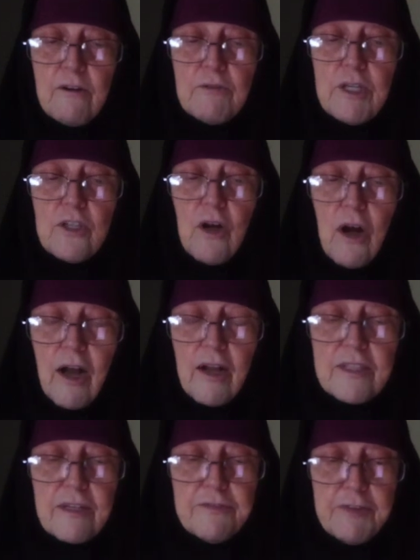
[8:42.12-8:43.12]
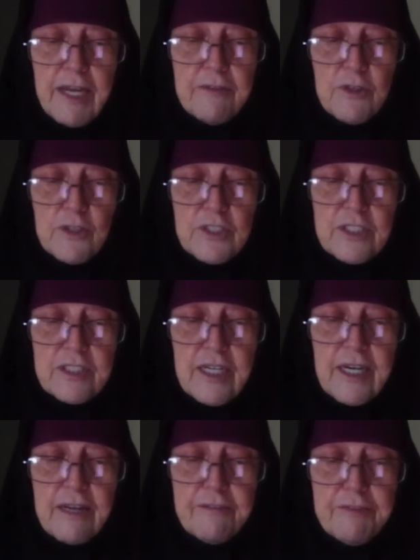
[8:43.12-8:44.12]
recall the favors
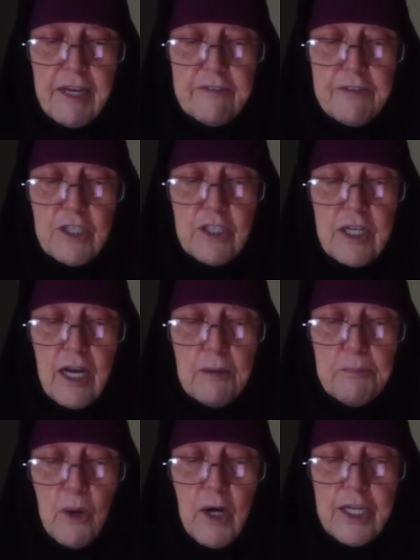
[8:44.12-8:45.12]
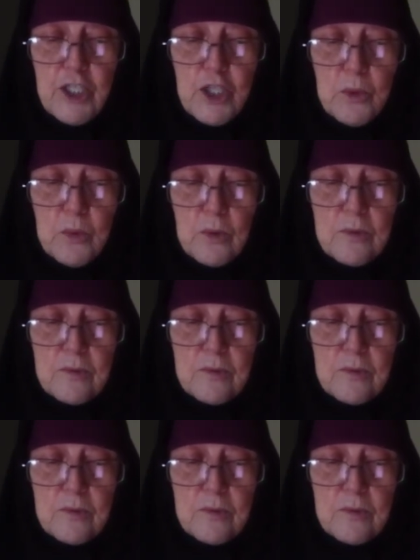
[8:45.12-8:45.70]
that I favored upon you.